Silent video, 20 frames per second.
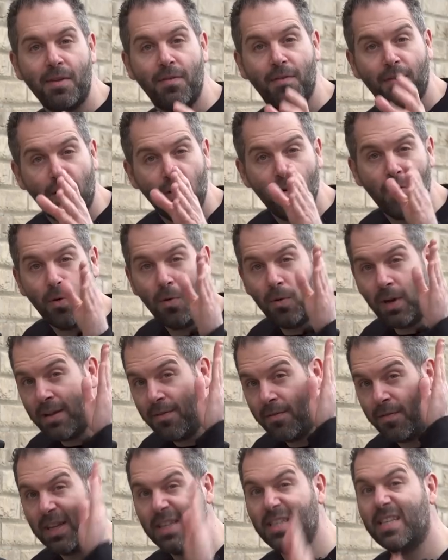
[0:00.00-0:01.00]
the focal
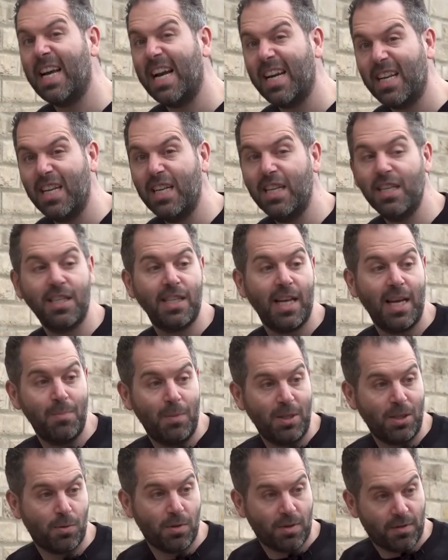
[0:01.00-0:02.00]
length exactly the same,
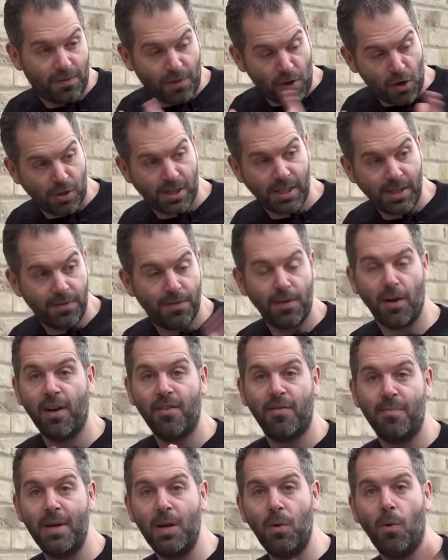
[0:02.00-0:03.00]
which was
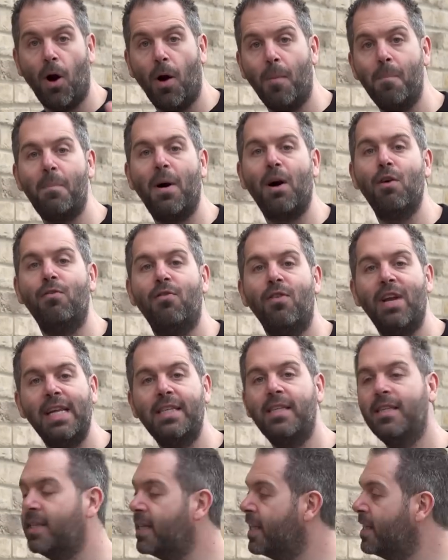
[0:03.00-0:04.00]
35mm on both
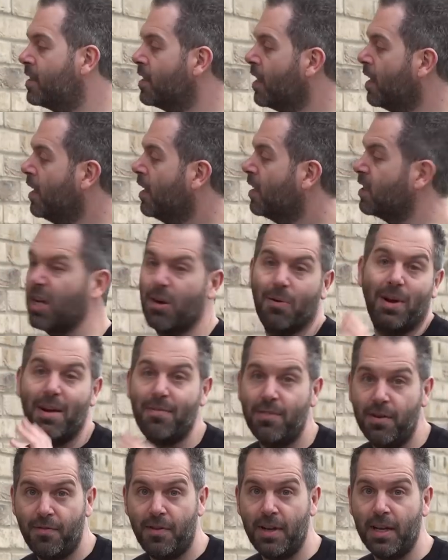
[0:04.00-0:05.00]
lenses. So
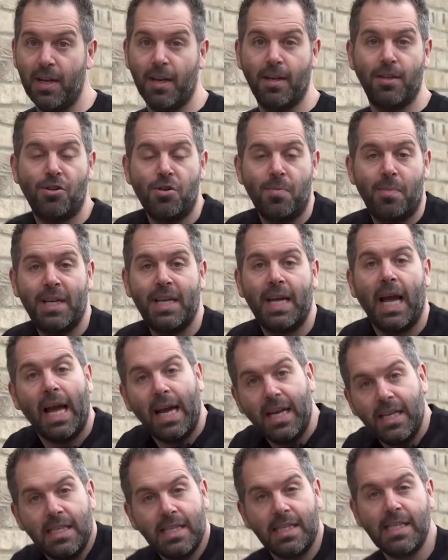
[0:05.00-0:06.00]
everything should be
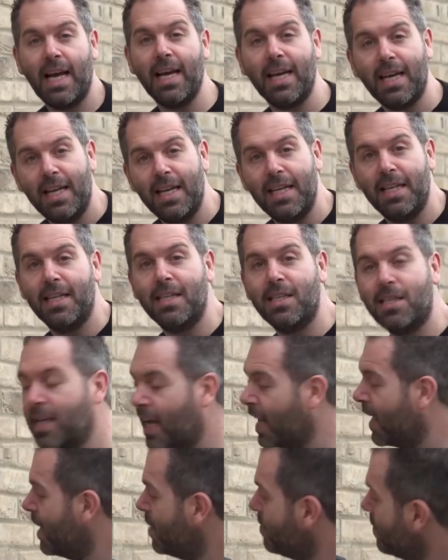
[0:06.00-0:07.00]
exactly the
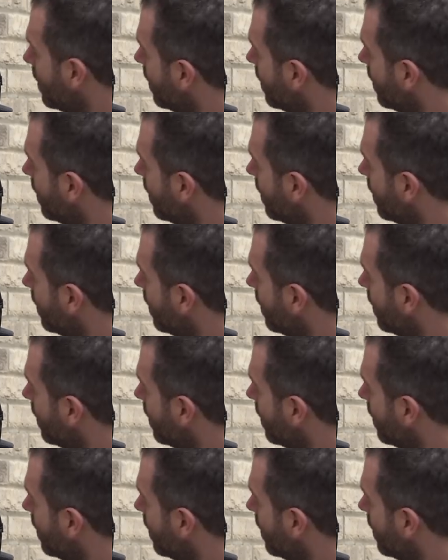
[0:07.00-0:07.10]
same.